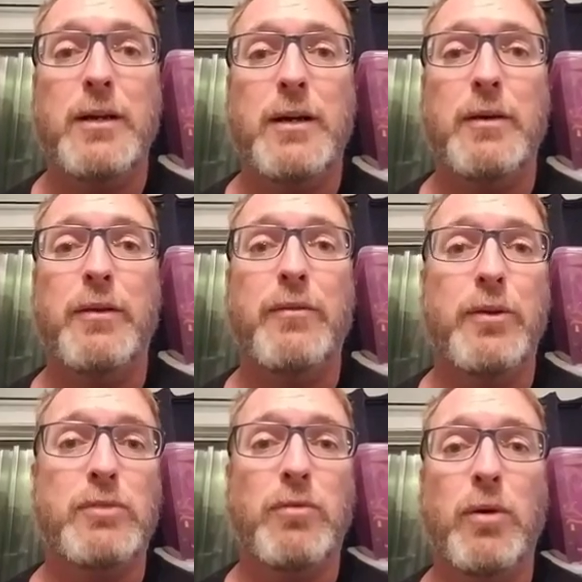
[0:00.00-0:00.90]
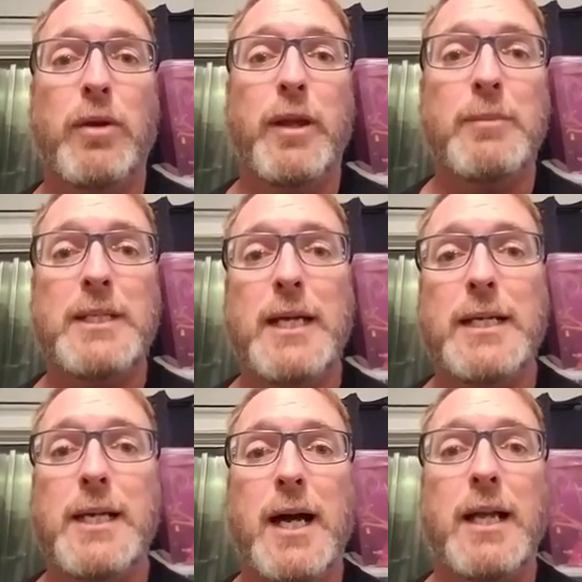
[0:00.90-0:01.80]
The first floor that I'm
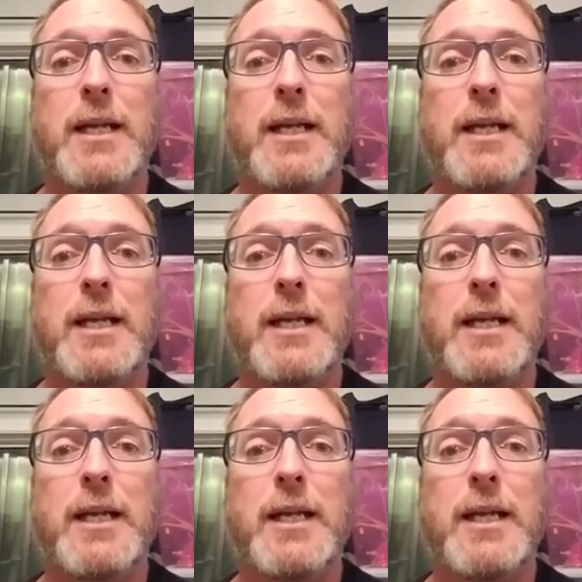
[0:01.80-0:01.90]
standing on